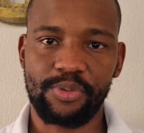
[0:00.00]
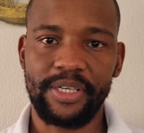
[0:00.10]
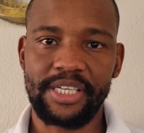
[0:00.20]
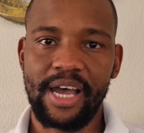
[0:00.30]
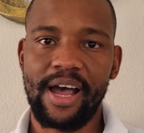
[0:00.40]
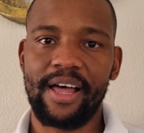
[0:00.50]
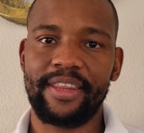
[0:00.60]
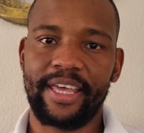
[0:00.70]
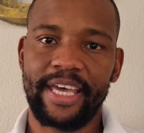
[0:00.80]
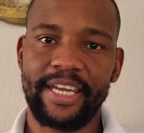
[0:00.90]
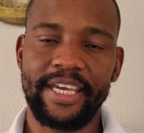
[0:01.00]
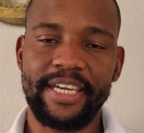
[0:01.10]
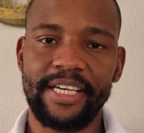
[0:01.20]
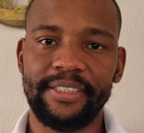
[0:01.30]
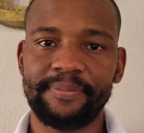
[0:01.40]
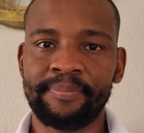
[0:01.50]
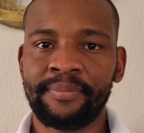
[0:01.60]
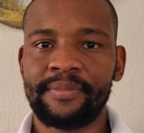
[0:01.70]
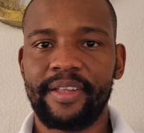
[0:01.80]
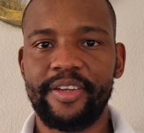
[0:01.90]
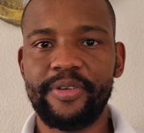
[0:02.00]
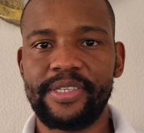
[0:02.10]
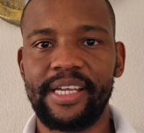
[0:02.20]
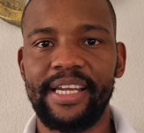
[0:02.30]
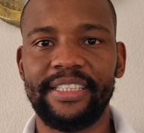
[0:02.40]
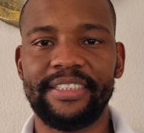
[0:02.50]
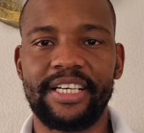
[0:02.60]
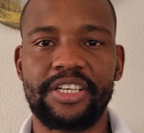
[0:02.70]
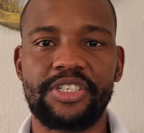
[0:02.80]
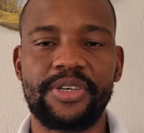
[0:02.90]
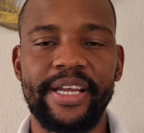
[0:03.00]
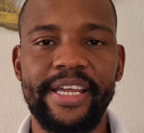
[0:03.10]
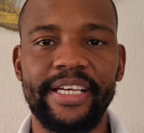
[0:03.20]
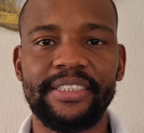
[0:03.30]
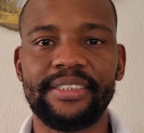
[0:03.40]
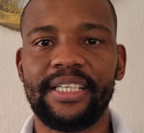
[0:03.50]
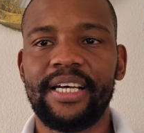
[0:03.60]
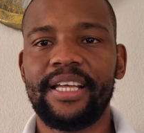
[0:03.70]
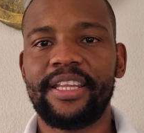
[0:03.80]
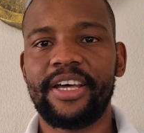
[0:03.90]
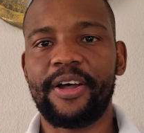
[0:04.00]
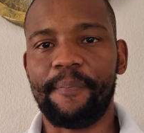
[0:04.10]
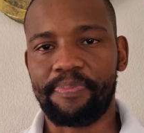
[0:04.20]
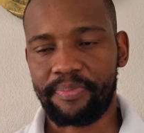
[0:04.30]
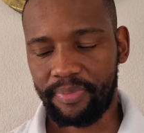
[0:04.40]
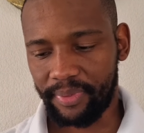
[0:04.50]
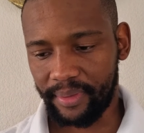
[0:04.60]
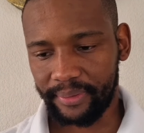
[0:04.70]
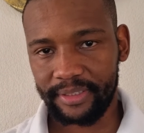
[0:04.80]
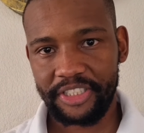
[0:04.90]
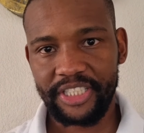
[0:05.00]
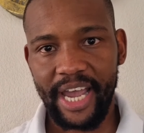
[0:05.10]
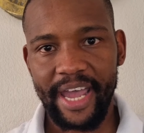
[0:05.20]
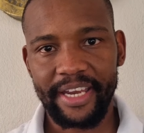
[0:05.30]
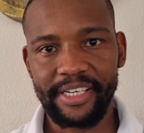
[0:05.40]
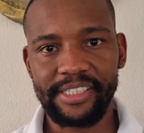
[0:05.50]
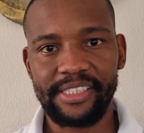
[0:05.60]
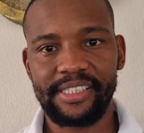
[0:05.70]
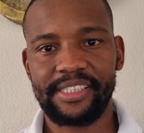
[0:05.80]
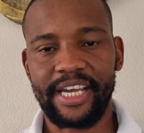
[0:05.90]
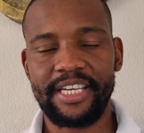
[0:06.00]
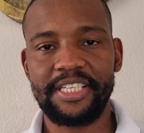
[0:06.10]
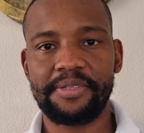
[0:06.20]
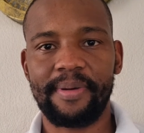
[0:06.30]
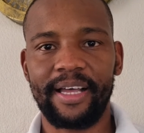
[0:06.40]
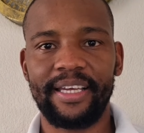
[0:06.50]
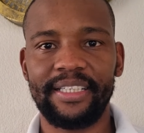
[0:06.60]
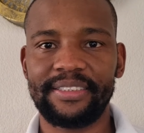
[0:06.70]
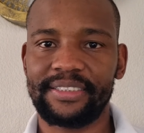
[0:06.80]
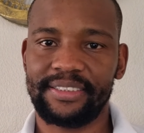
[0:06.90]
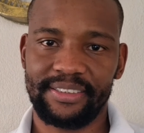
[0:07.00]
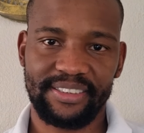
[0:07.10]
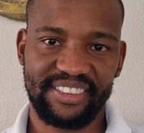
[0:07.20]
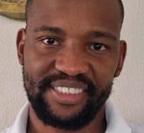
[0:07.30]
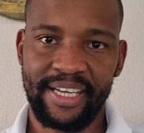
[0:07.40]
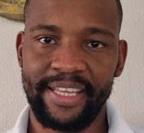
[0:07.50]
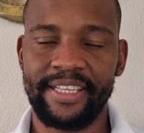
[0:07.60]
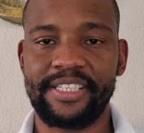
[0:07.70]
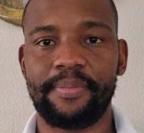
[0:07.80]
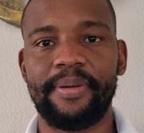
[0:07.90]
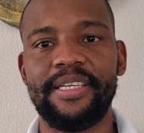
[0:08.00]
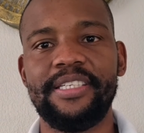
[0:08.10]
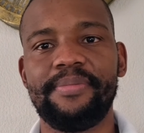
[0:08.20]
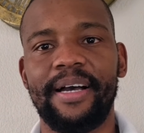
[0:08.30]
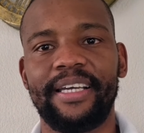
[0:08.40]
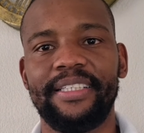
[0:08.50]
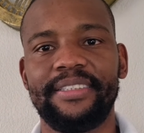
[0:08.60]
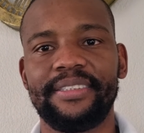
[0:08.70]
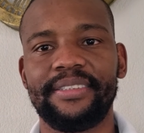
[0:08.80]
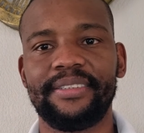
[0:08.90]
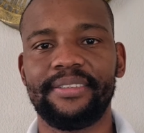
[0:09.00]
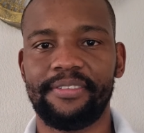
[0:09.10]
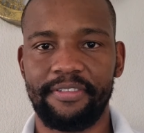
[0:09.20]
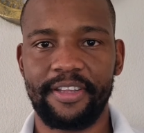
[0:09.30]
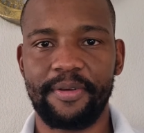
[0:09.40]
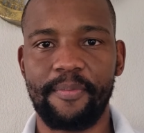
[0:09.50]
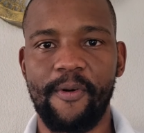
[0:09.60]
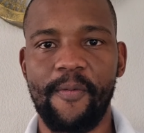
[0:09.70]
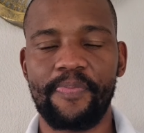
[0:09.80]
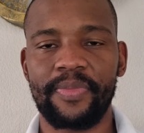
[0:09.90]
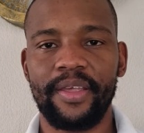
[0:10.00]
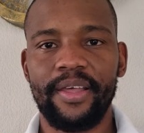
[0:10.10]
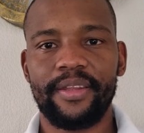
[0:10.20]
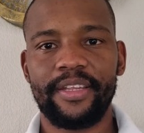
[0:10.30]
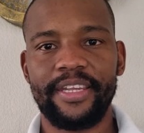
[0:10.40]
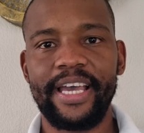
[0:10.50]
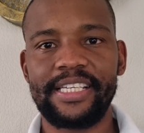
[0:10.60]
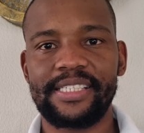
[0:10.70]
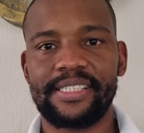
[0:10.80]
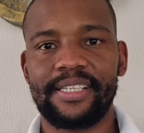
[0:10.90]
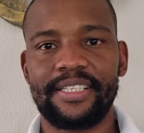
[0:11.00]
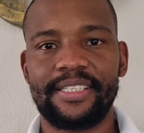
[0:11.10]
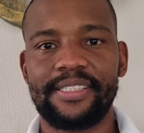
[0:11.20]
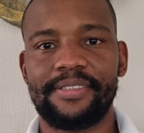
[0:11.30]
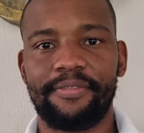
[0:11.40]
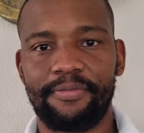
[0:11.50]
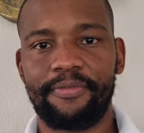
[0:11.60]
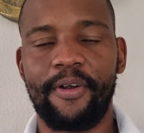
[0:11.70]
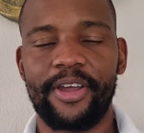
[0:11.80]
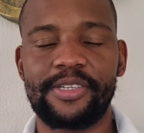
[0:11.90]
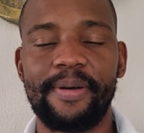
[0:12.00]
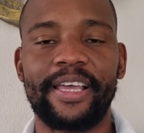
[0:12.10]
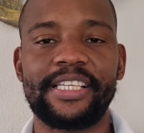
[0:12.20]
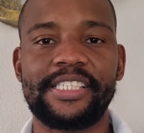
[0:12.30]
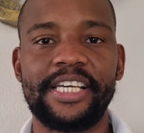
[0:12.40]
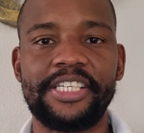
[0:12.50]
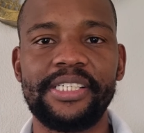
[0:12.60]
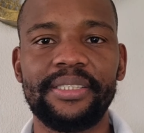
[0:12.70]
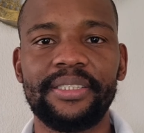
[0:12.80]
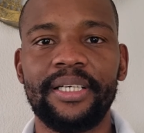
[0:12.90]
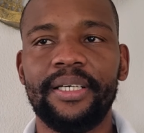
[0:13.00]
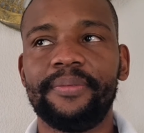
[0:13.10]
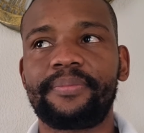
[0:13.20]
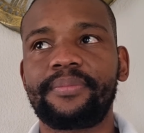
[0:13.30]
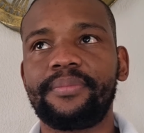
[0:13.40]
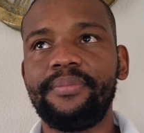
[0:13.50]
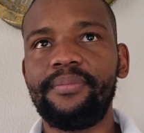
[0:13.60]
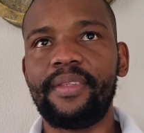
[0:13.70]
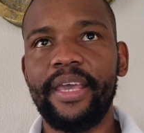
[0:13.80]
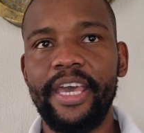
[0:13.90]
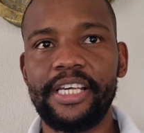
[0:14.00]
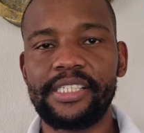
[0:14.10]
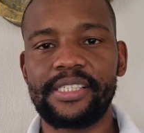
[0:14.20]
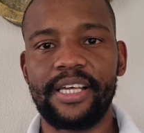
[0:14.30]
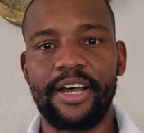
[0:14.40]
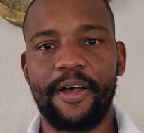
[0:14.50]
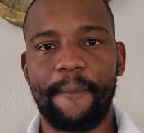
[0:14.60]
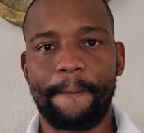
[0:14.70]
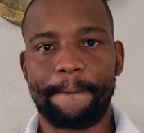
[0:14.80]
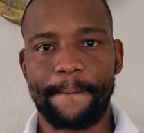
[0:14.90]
which are the Canadian, the New Zealand, the Australian, the Chinese market, and the Japanese market. Furthermore, the next Forex market session is the